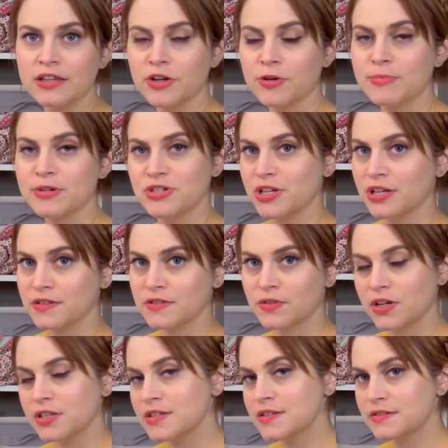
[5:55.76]
that your machine is
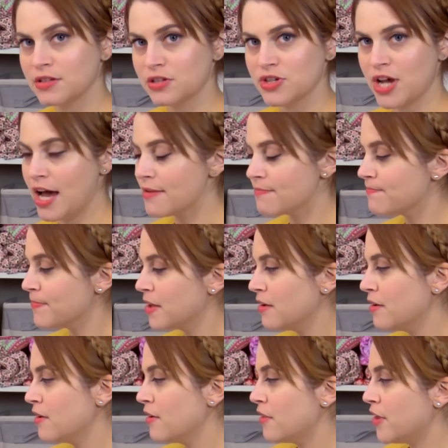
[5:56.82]
going to stitch at.
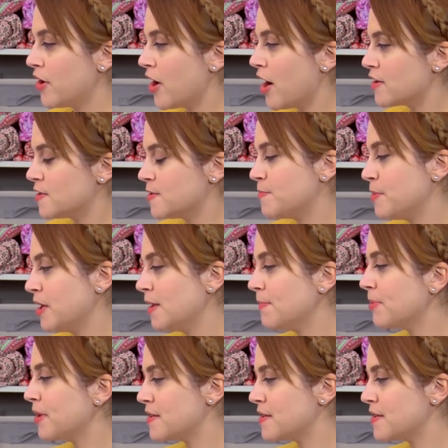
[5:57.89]
There are speed